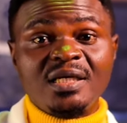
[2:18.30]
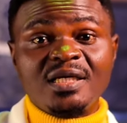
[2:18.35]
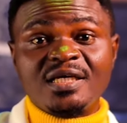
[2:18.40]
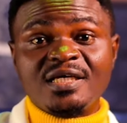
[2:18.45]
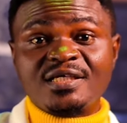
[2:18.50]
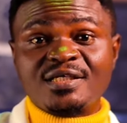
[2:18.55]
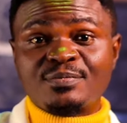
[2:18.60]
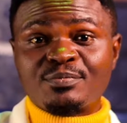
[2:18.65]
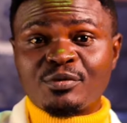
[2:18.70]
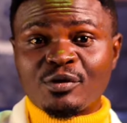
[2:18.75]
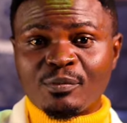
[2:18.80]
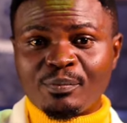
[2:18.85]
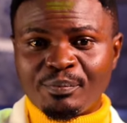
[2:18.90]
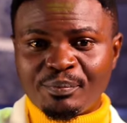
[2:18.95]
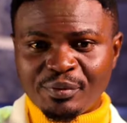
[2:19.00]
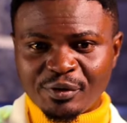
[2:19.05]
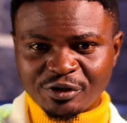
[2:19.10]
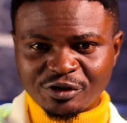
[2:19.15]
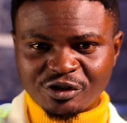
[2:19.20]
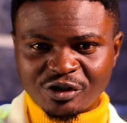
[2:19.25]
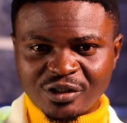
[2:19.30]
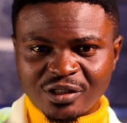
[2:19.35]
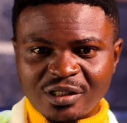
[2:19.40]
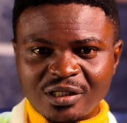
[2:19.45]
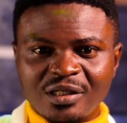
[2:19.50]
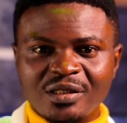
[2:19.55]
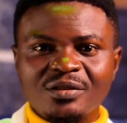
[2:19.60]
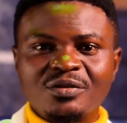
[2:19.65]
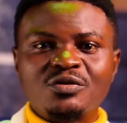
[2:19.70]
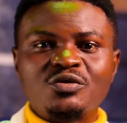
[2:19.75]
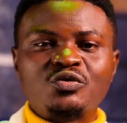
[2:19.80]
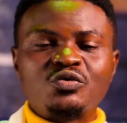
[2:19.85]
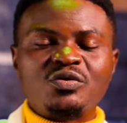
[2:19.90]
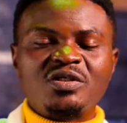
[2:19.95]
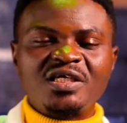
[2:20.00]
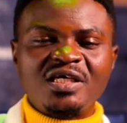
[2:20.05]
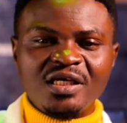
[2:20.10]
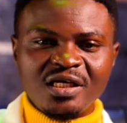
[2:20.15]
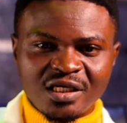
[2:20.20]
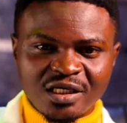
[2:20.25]
is proportional to
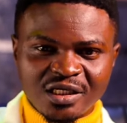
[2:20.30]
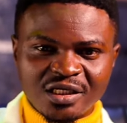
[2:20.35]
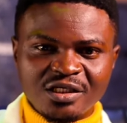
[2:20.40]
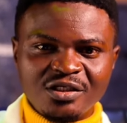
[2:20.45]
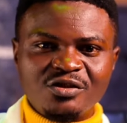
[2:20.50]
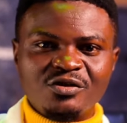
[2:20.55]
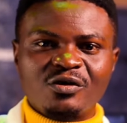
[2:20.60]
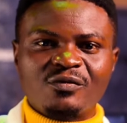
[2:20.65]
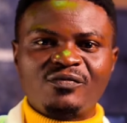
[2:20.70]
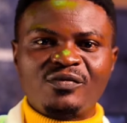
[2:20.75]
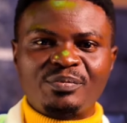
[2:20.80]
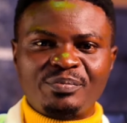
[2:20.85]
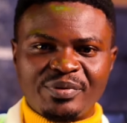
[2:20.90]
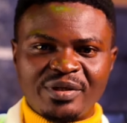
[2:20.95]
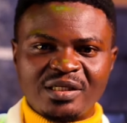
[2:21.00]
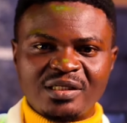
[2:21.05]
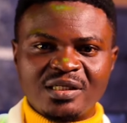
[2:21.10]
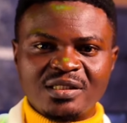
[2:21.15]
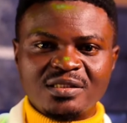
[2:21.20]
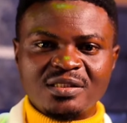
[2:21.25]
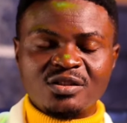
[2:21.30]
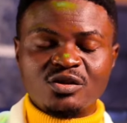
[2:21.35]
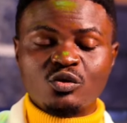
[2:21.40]
the age of the pregnancy.